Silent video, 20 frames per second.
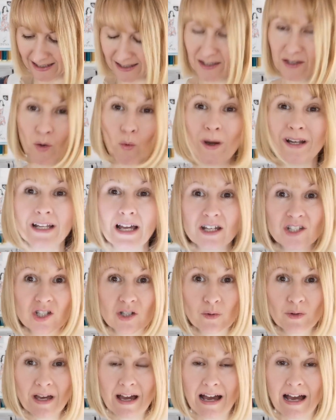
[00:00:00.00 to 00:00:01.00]
So when I
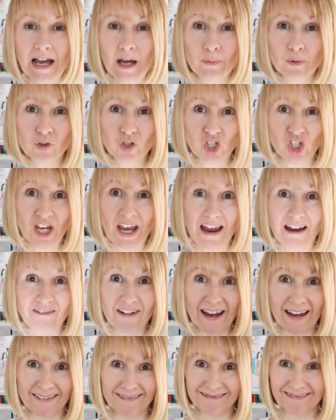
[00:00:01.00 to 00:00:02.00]
do that, I will share
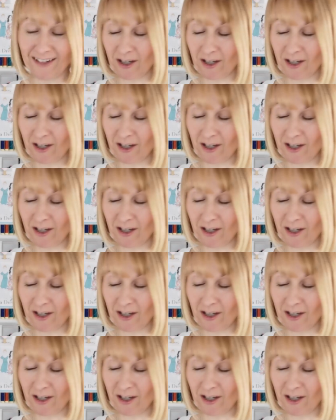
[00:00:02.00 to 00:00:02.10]
it.